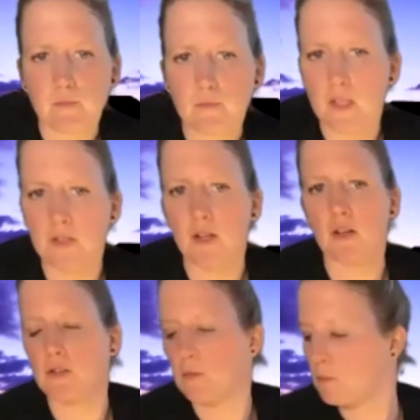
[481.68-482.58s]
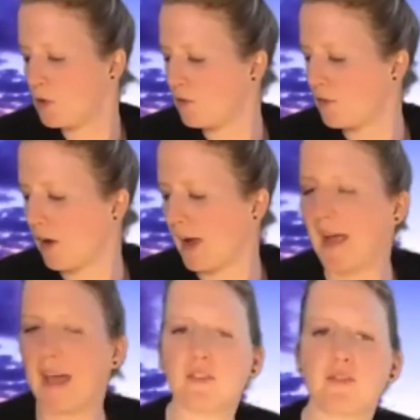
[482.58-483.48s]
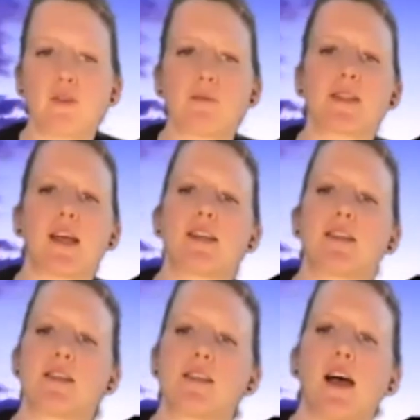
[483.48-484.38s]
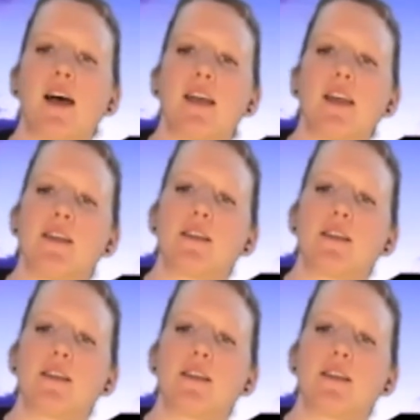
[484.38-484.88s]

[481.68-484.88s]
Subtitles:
Start to move your head from side to side.